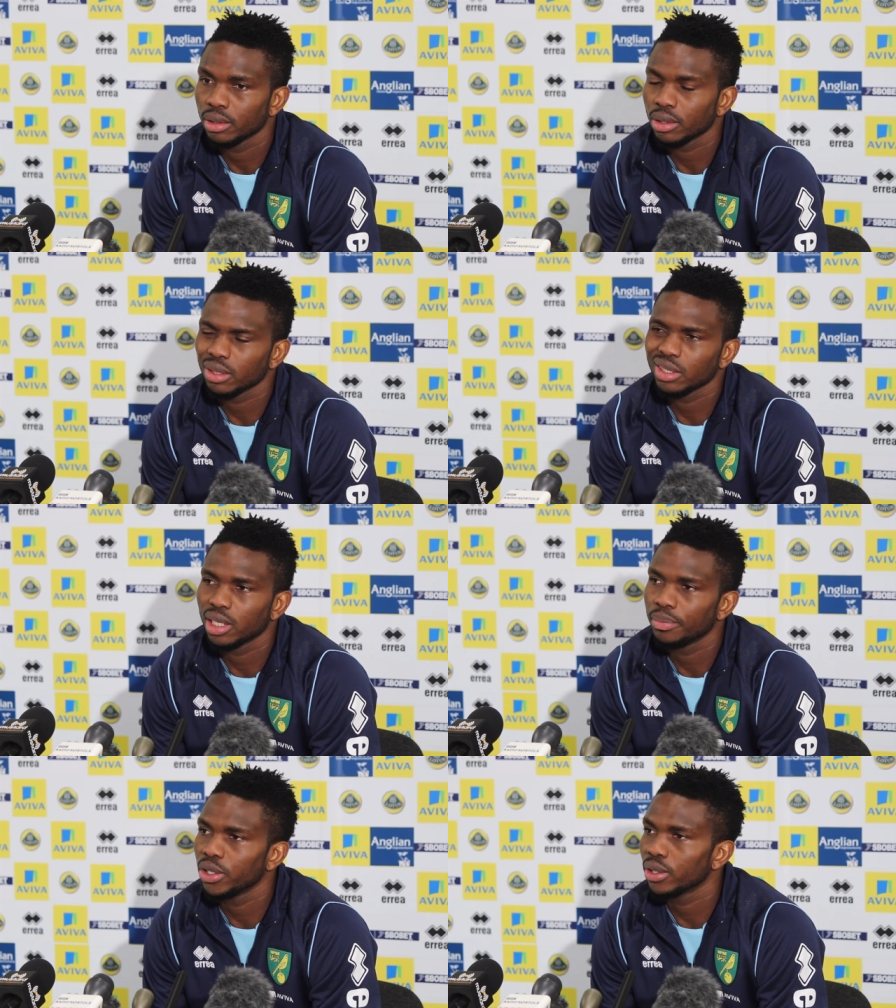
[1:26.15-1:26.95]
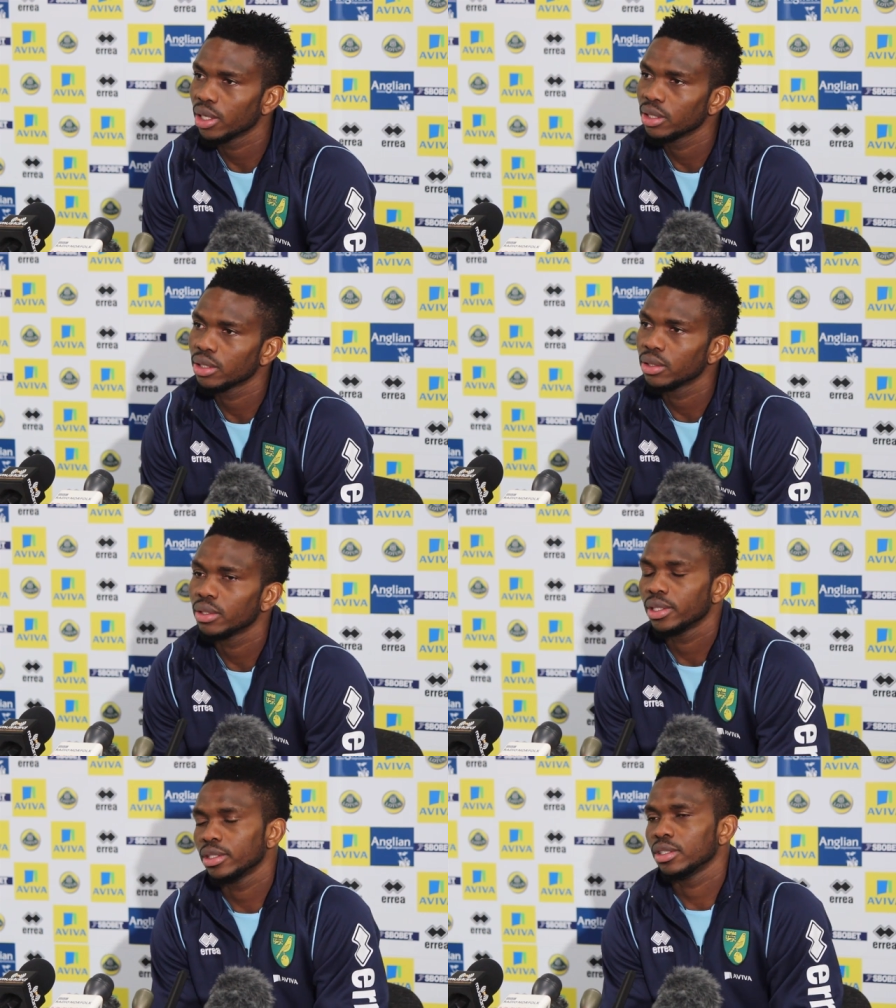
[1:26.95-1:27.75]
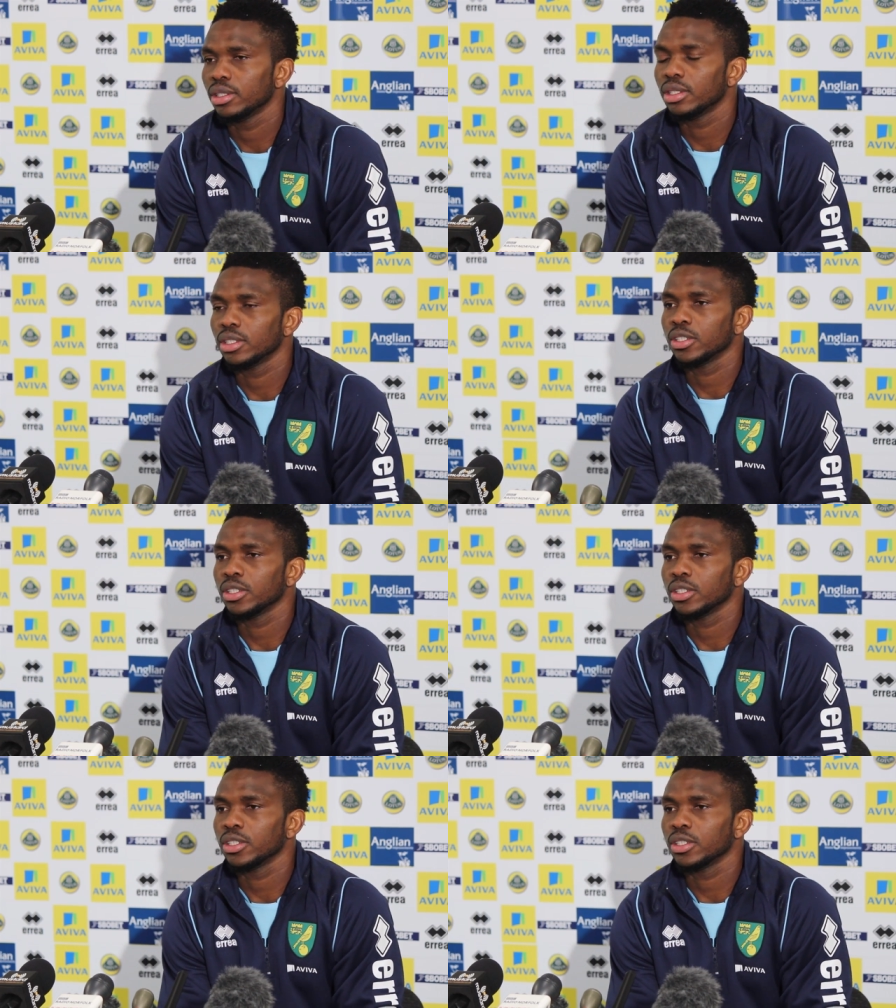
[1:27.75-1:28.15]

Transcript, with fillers: Tottenham, Newcastle, and you know,